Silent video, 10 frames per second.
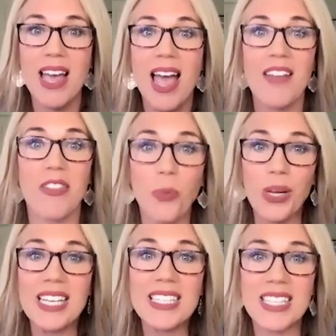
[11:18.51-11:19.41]
And the
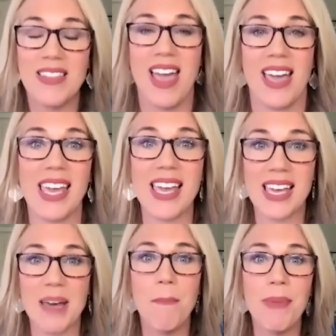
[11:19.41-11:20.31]
reason that he
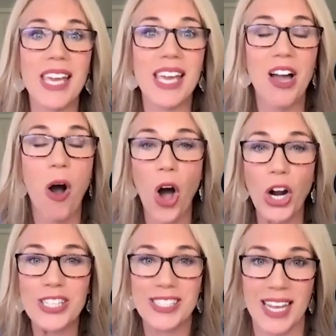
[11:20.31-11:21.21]
can be
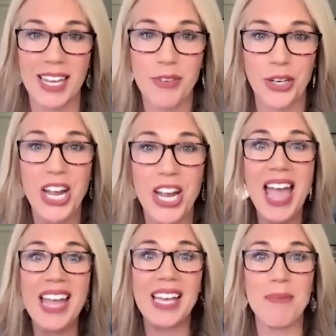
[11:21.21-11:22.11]
our savior,
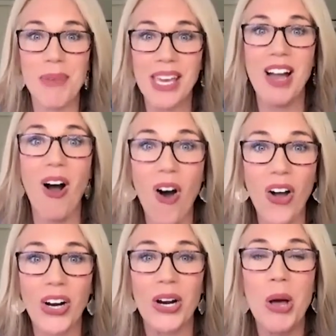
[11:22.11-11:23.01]
he can be
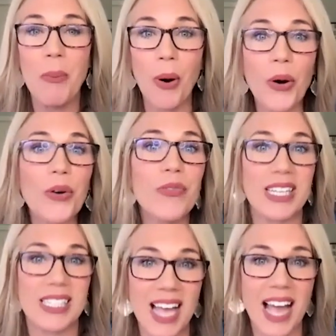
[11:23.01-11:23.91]
our
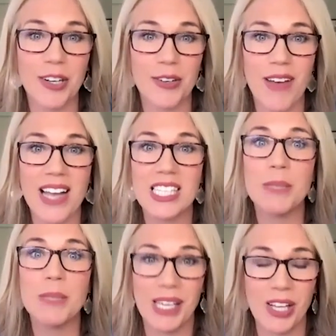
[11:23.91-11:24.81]
perfect sacrifice
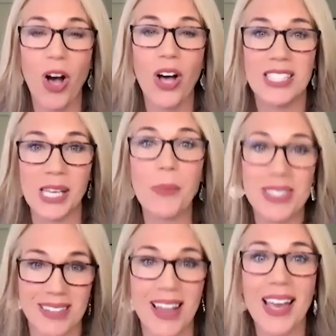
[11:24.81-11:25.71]
is because he
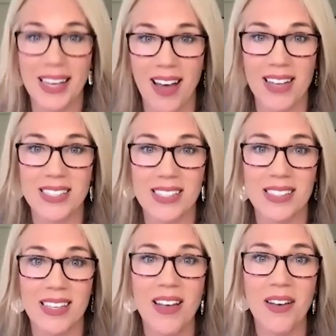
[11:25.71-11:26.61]
was like us.
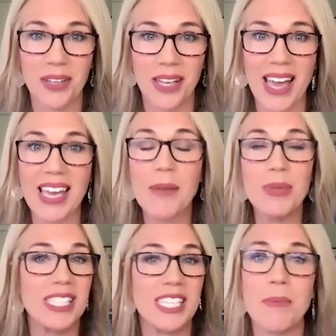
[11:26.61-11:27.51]
Okay. He
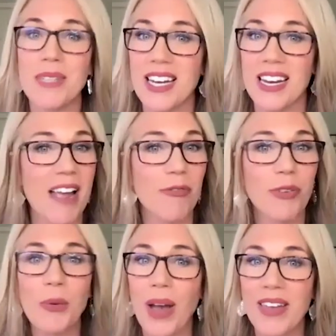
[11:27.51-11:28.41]
was tempted in
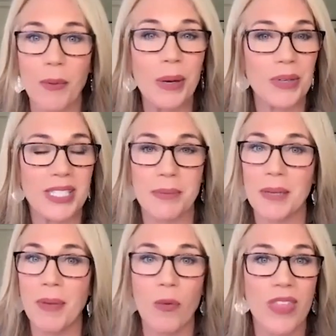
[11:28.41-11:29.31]
every way that we were
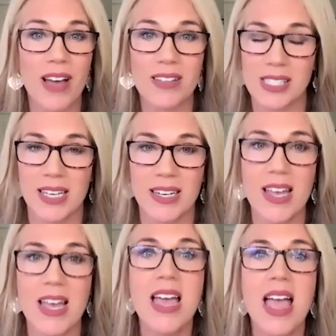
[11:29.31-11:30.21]
tempted, but without sin.
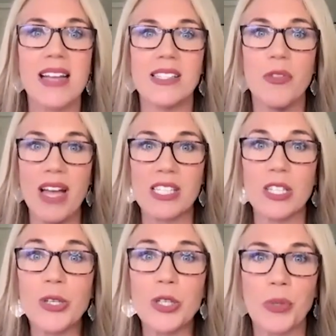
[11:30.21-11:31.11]
And so that's
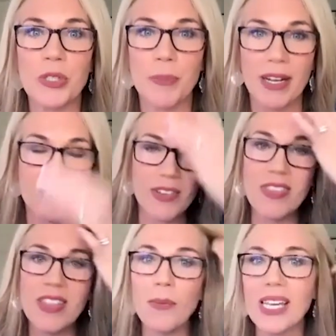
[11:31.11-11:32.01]
Luke's perspective.
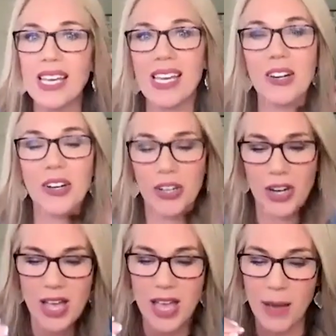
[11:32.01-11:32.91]
And then we hear
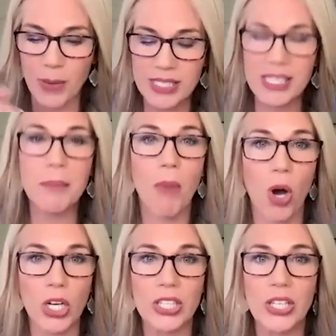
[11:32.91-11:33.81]
and we see
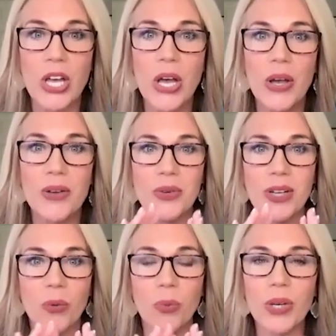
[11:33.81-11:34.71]
Mark, who's
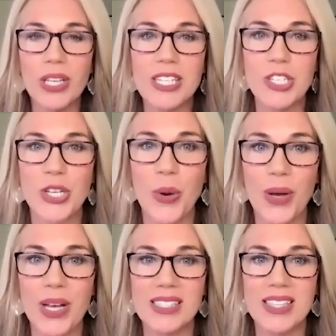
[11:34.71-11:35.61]
going to really show
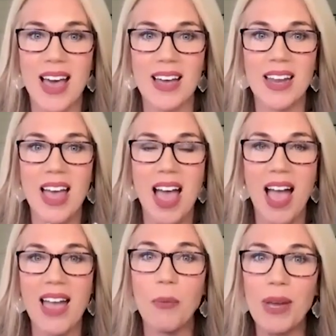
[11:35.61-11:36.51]
us that,
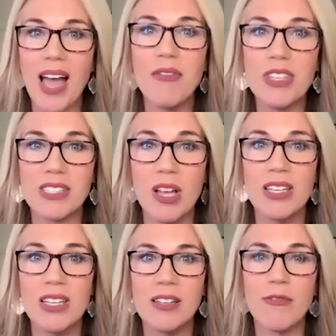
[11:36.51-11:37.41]
hey, we have this
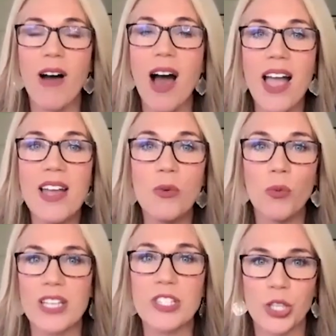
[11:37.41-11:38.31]
divine
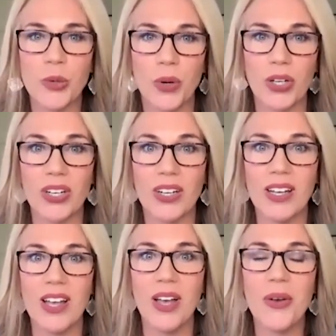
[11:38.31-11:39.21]
rescuer
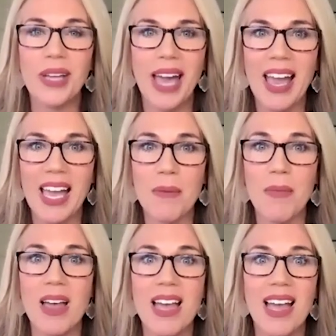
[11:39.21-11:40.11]
who
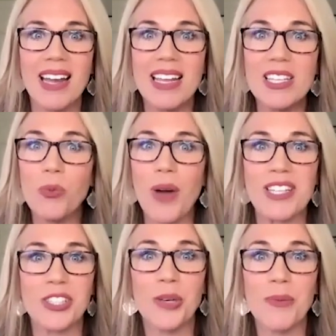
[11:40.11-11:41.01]
came and his
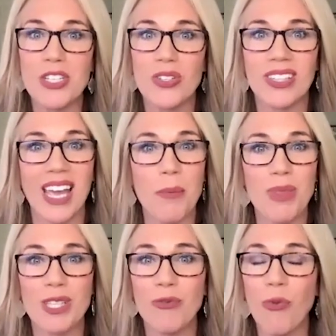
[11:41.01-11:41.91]
rescue mission came
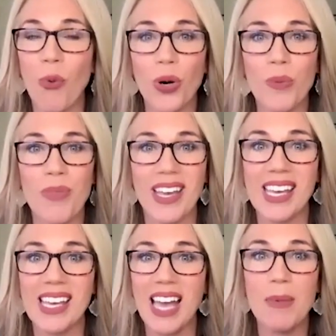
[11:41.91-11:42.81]
in this form that
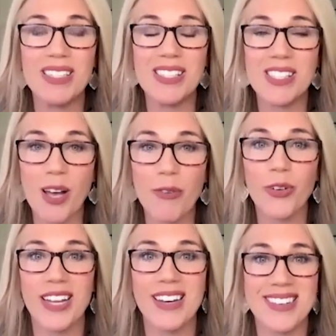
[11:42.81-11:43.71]
he came and
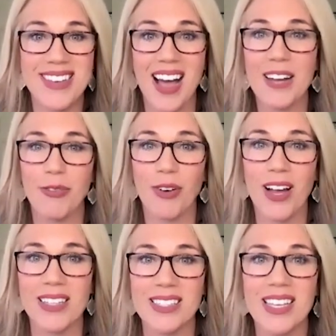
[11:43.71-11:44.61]
suffered and died for
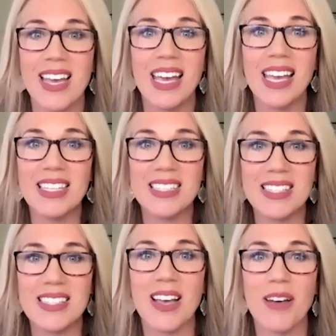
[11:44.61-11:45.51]
us. He is the
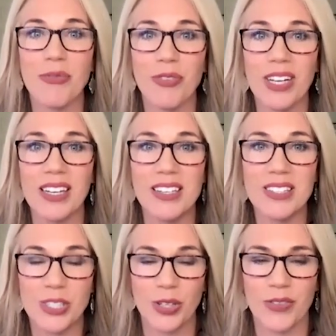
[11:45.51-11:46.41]
suffering
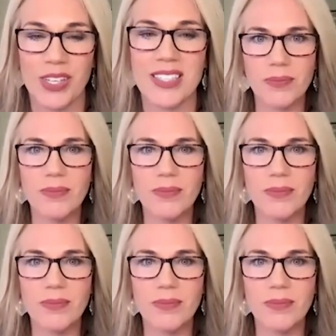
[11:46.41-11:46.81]
servant.